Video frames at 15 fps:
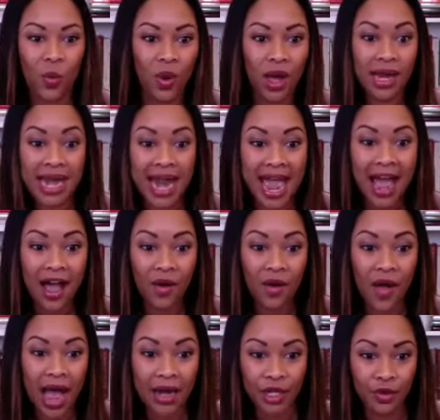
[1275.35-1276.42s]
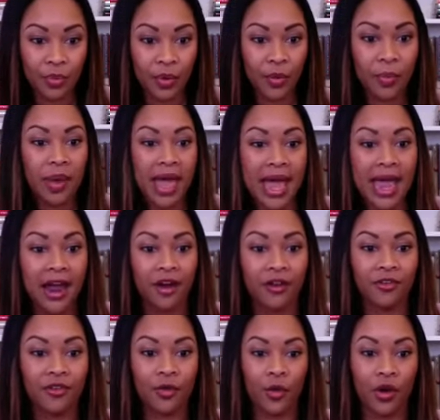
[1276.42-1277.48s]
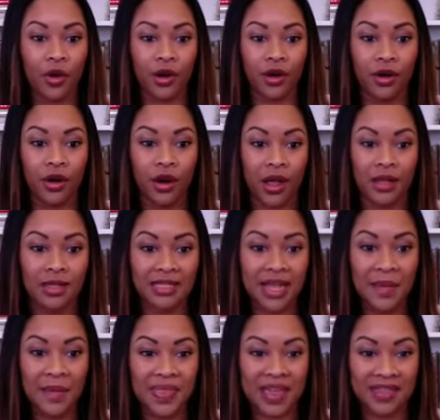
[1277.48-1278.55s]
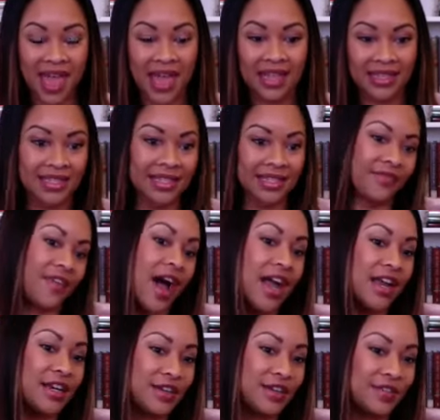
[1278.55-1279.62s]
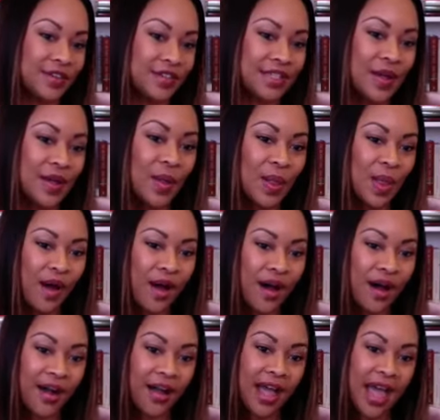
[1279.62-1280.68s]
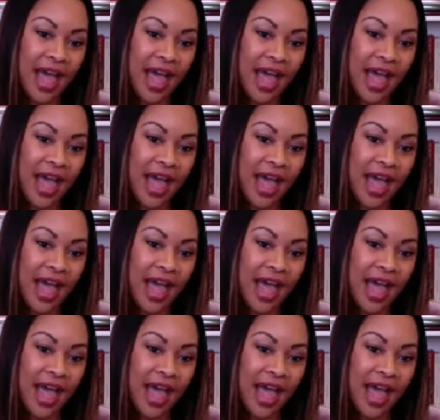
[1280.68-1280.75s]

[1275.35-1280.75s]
what now? How do you prepare for something that has defined you for so long?